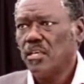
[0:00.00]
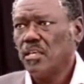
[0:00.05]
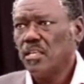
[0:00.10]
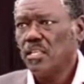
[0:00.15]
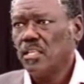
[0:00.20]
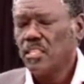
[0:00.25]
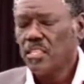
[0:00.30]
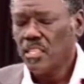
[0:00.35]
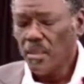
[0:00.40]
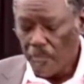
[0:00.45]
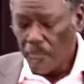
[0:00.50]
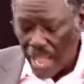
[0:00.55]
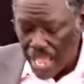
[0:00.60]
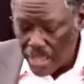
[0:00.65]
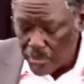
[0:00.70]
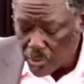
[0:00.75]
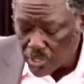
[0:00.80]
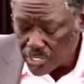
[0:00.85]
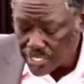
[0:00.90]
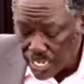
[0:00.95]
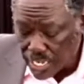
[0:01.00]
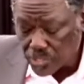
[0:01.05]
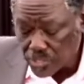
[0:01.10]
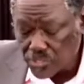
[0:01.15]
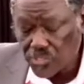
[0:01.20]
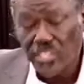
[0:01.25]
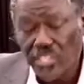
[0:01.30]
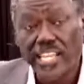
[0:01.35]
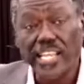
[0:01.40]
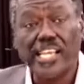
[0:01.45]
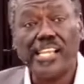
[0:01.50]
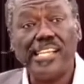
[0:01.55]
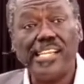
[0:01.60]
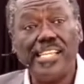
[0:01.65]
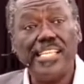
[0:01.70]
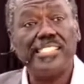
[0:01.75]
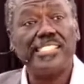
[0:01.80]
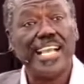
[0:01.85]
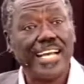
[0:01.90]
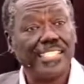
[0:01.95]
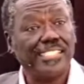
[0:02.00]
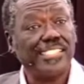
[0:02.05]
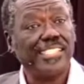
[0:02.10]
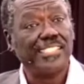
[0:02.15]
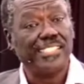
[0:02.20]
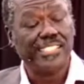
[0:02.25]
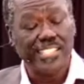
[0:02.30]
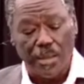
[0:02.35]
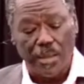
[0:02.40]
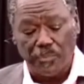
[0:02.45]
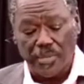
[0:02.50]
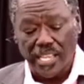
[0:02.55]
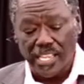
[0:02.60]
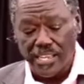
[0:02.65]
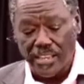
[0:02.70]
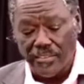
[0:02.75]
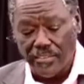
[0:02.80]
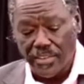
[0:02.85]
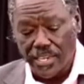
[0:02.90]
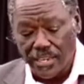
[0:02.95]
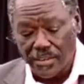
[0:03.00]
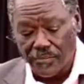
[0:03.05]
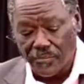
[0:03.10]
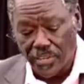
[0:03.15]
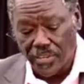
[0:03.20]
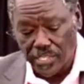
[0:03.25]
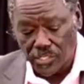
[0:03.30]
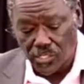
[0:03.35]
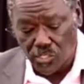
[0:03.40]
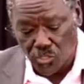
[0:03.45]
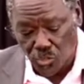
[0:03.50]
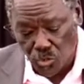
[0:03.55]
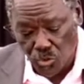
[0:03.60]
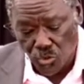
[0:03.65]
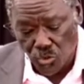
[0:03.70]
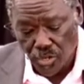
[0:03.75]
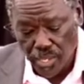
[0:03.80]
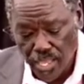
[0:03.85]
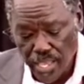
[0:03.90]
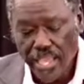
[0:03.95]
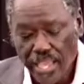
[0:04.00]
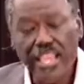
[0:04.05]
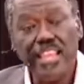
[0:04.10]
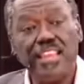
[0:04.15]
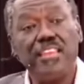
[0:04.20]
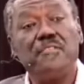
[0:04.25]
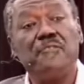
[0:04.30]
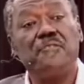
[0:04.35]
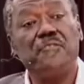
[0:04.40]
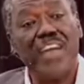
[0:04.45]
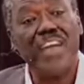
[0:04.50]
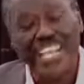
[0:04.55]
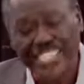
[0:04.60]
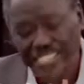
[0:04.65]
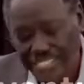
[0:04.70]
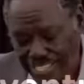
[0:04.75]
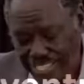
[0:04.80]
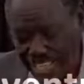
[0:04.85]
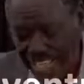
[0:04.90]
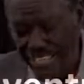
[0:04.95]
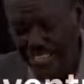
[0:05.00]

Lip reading: The Bible tells you in Ecclesiastes chapter 11 and verse 2, invest in